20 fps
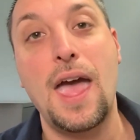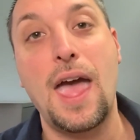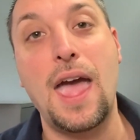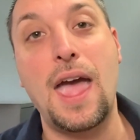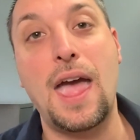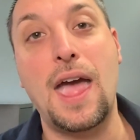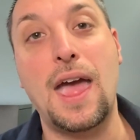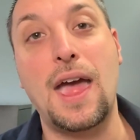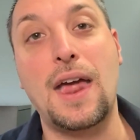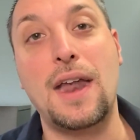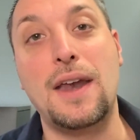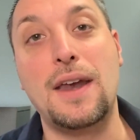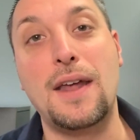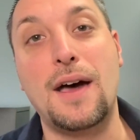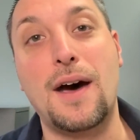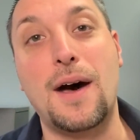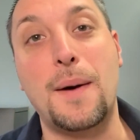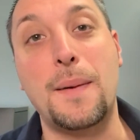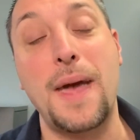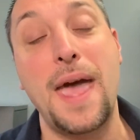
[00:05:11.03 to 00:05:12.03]
And
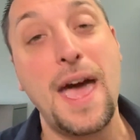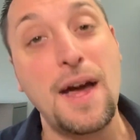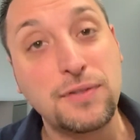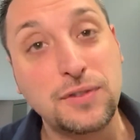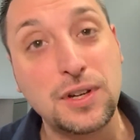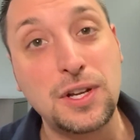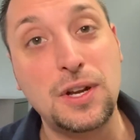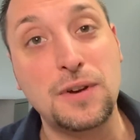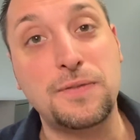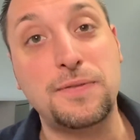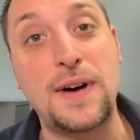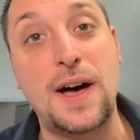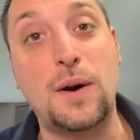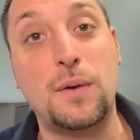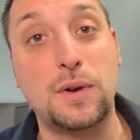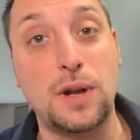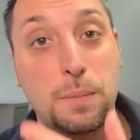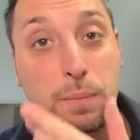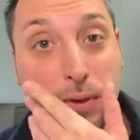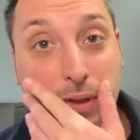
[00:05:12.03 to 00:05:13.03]
after you're
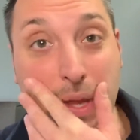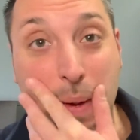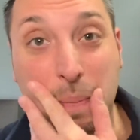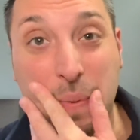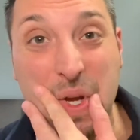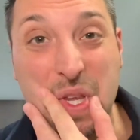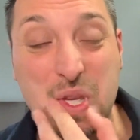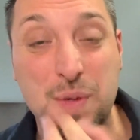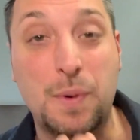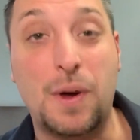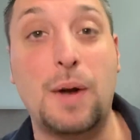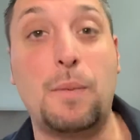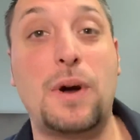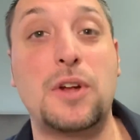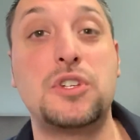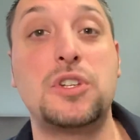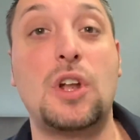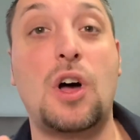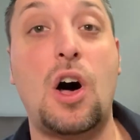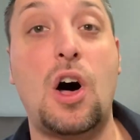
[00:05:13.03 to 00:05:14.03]
following up with that principal, I
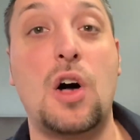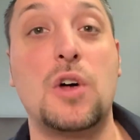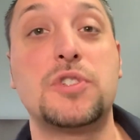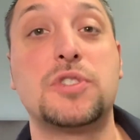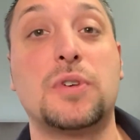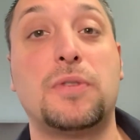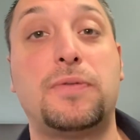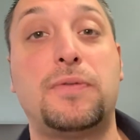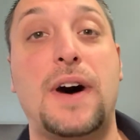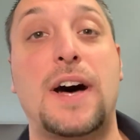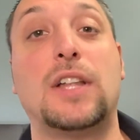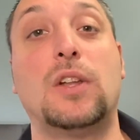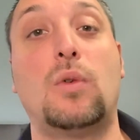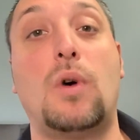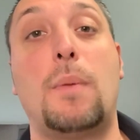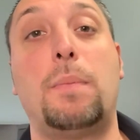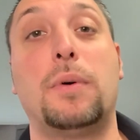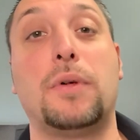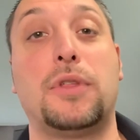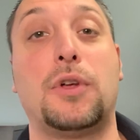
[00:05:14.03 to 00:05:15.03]
want you to also follow
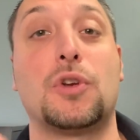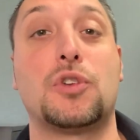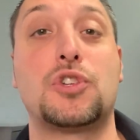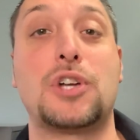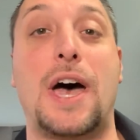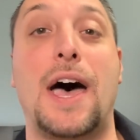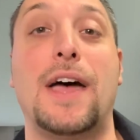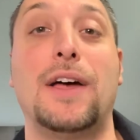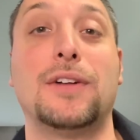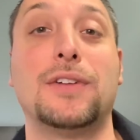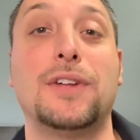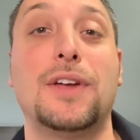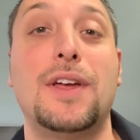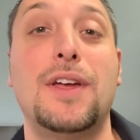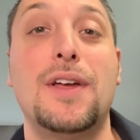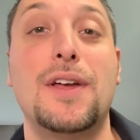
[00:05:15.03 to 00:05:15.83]
up with your child.